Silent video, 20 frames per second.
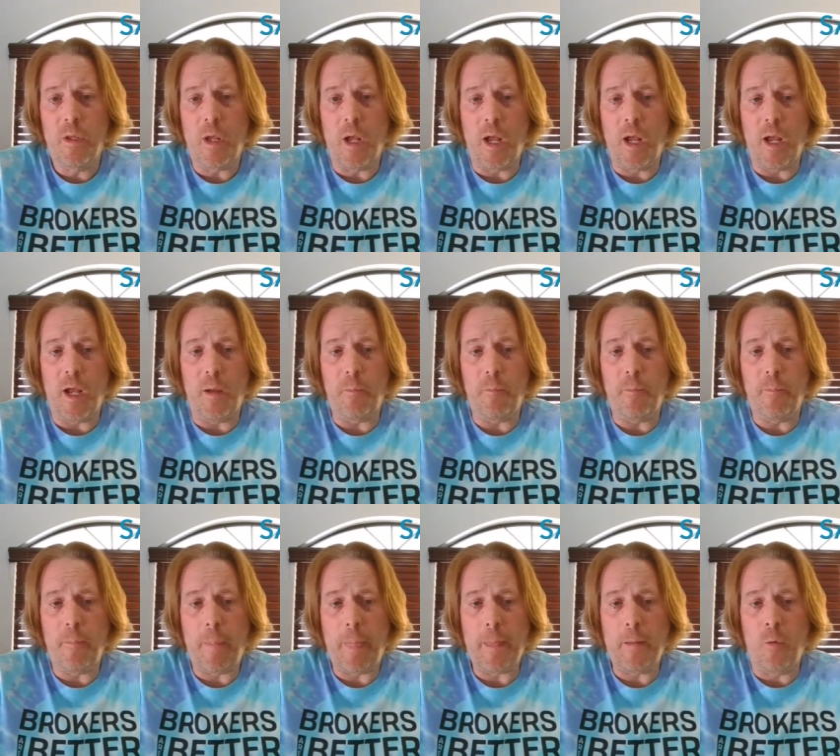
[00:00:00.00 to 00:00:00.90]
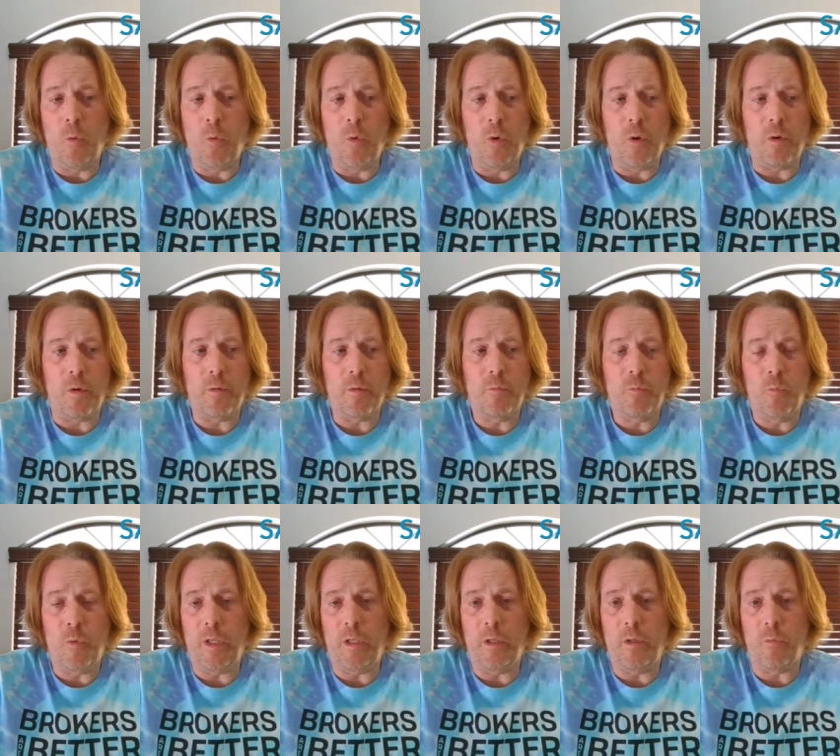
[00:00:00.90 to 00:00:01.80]
um, or
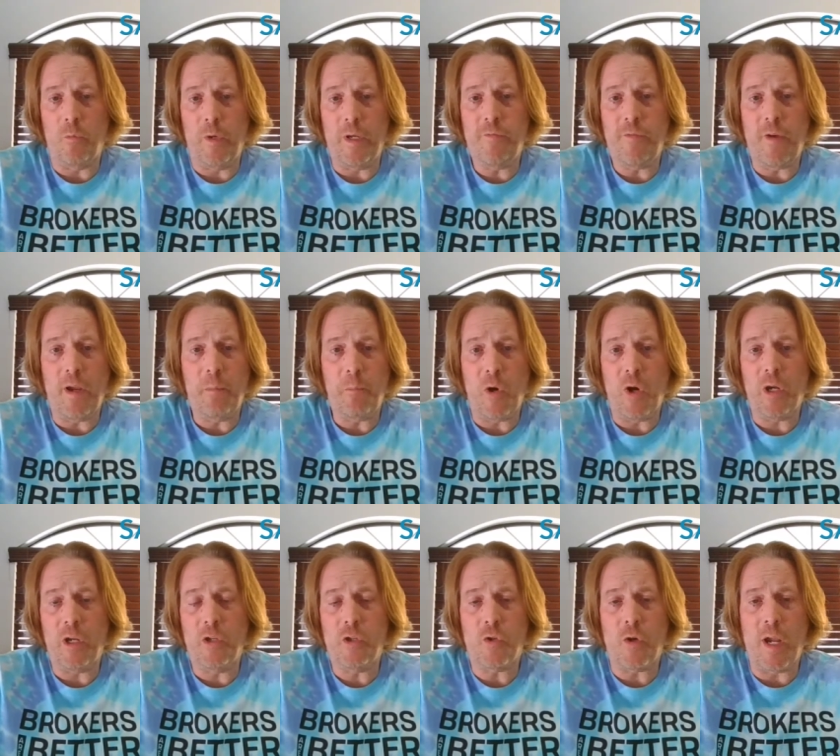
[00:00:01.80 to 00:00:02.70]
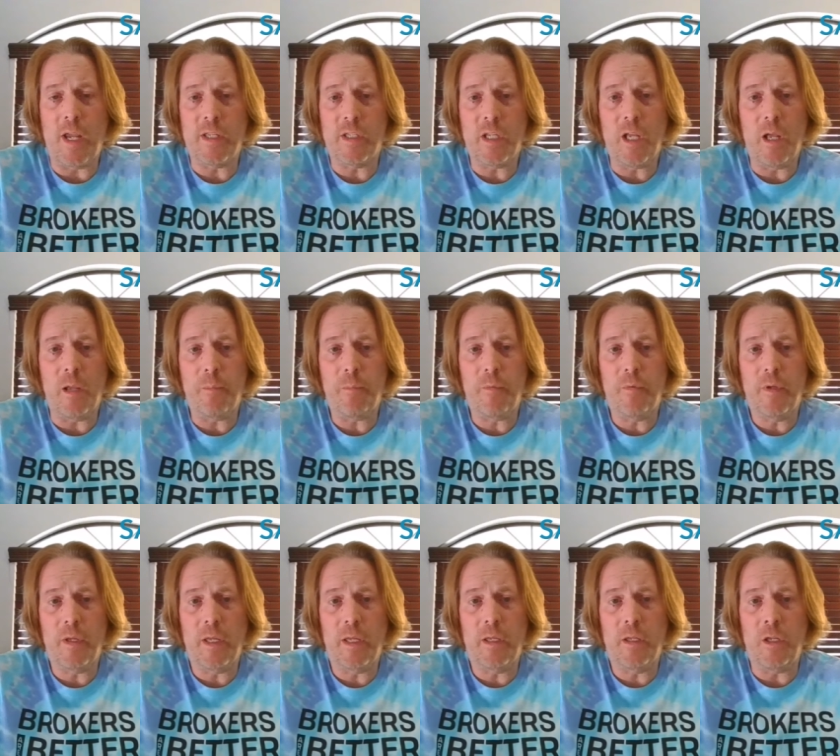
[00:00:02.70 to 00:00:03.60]
when the refi market dries
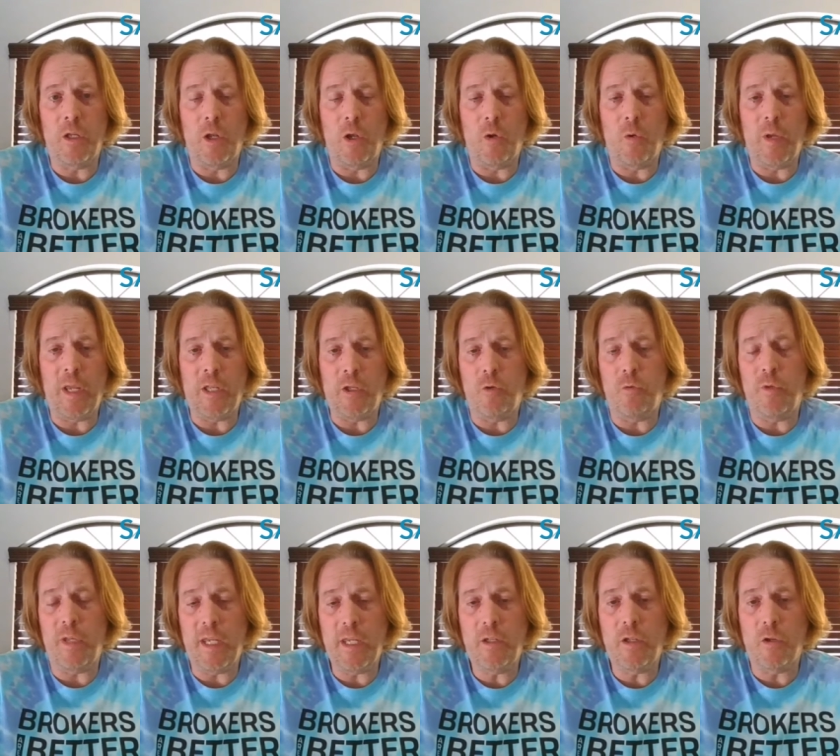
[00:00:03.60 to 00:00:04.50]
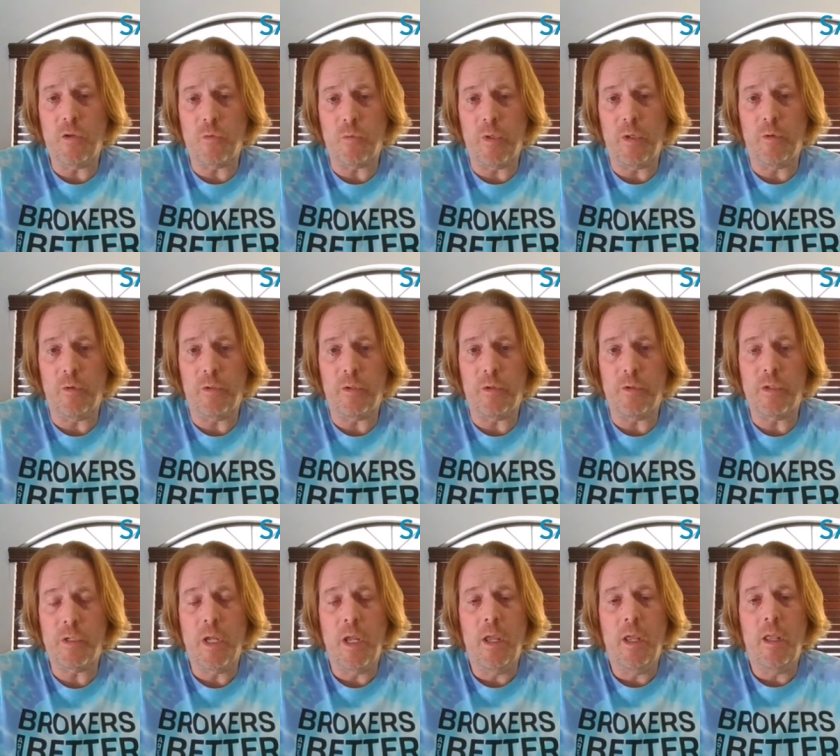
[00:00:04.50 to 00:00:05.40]
up. You know, and you need those
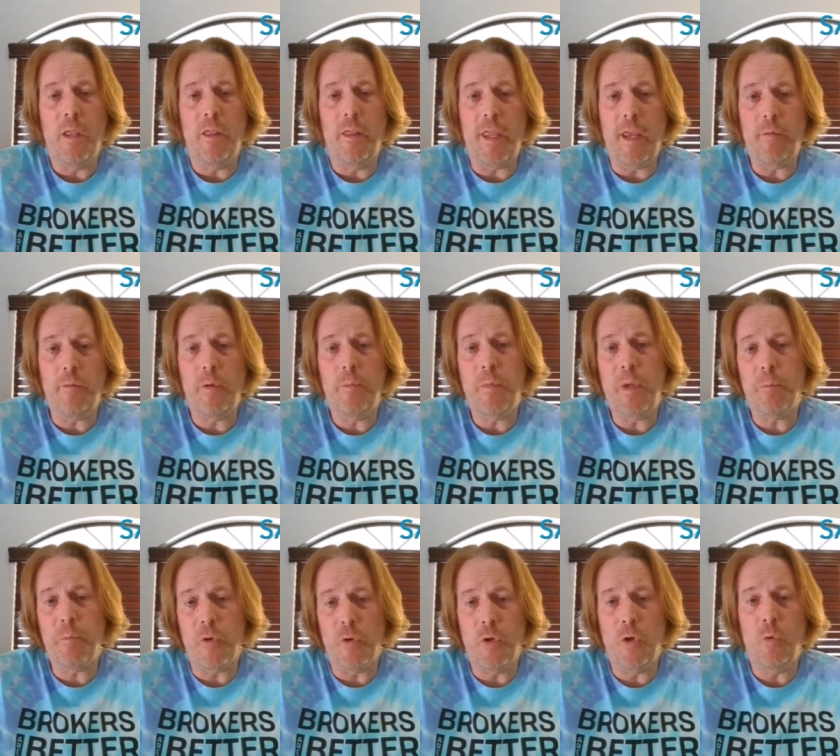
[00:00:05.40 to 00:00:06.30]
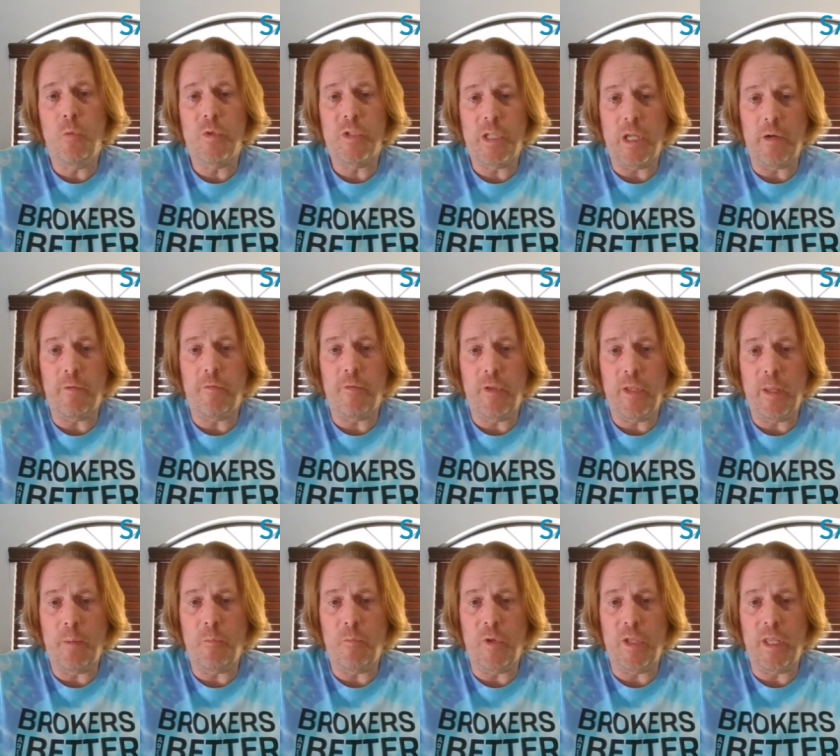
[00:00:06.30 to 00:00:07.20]
realtors. They remember who was there for
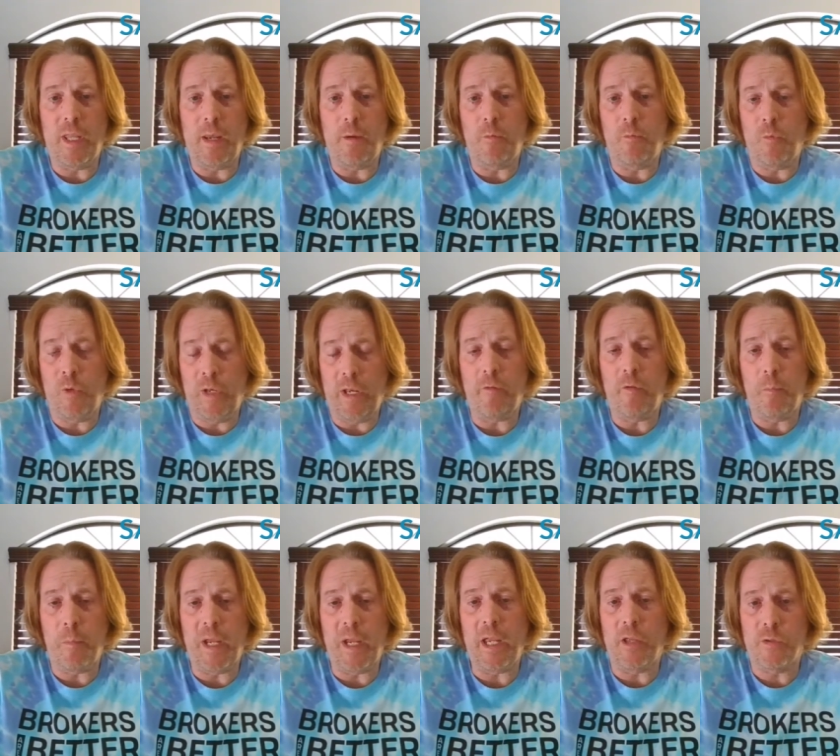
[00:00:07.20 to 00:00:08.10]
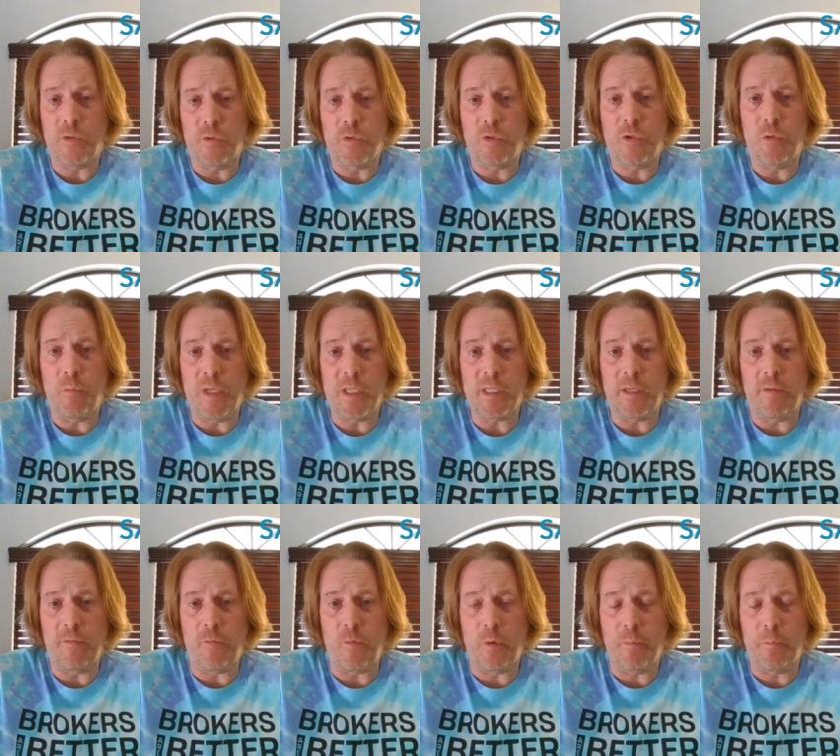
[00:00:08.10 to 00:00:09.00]
them when they when everybody else was too
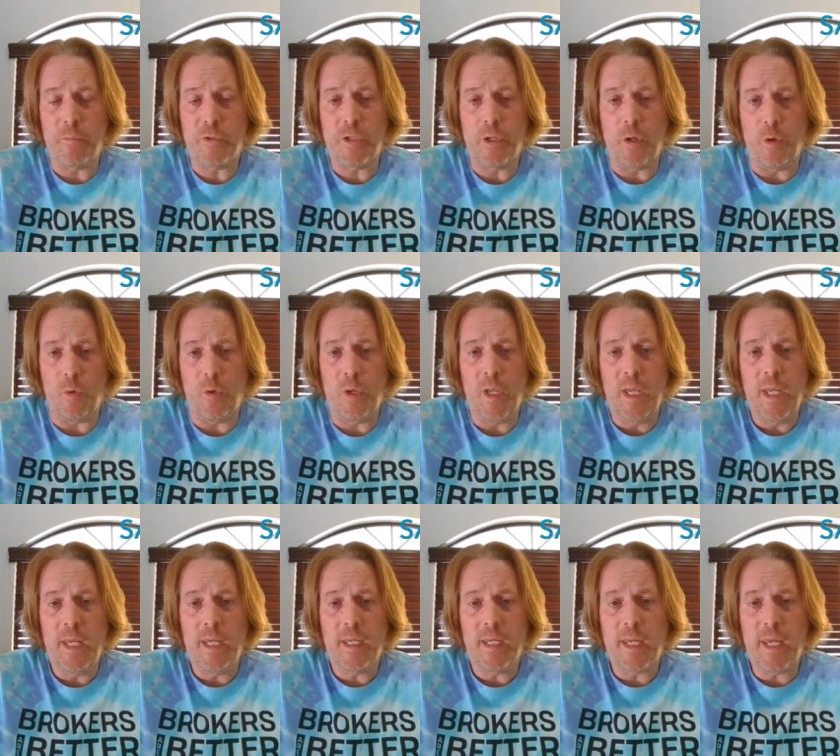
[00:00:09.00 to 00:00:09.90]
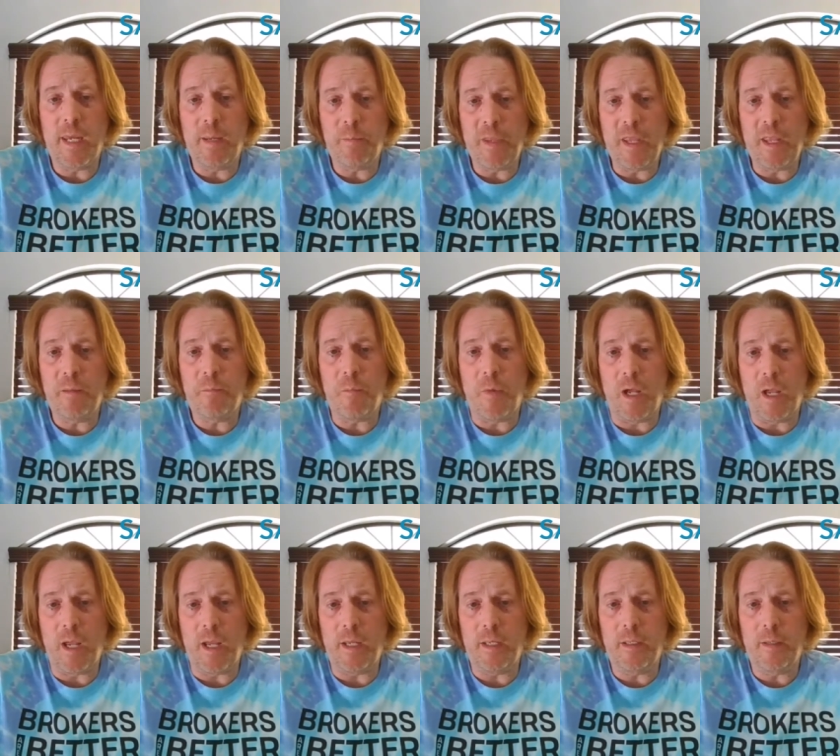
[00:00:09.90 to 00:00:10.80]
busy for them. So keep that in
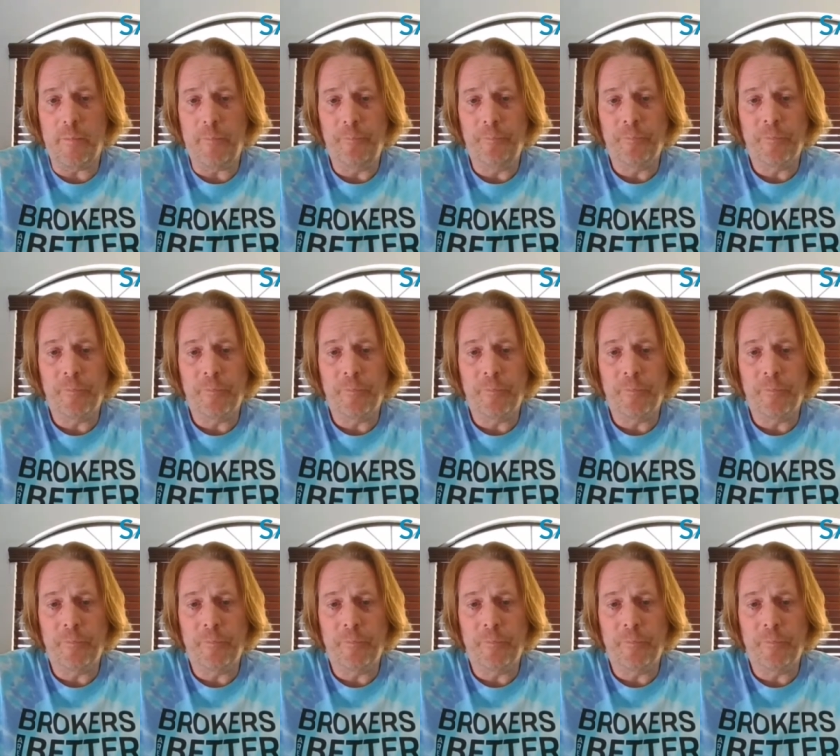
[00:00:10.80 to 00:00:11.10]
mind.